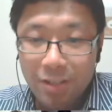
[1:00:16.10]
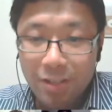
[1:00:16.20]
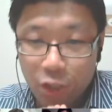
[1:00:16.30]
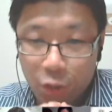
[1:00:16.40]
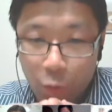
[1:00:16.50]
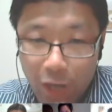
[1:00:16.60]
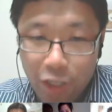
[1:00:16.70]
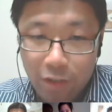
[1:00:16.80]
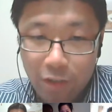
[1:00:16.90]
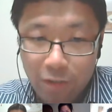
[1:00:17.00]
your
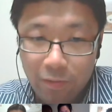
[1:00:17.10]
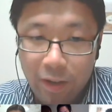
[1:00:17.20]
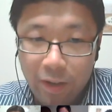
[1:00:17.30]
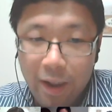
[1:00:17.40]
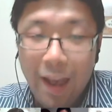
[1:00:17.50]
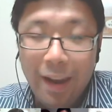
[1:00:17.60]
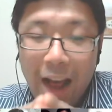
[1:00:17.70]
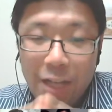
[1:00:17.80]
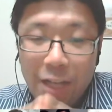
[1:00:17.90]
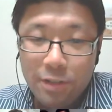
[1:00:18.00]
situation
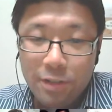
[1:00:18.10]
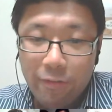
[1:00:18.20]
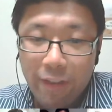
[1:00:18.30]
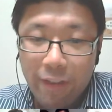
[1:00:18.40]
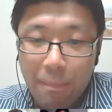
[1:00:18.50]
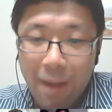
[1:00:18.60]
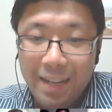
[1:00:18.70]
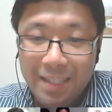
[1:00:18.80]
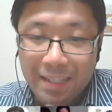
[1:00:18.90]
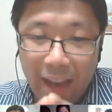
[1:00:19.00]
and ask yourself, am
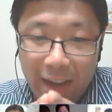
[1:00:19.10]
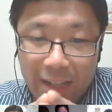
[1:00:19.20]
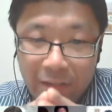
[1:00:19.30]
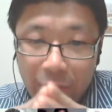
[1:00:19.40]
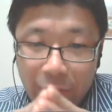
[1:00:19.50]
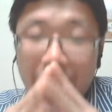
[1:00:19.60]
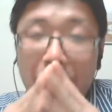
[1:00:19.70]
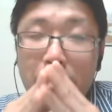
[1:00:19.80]
I satisfied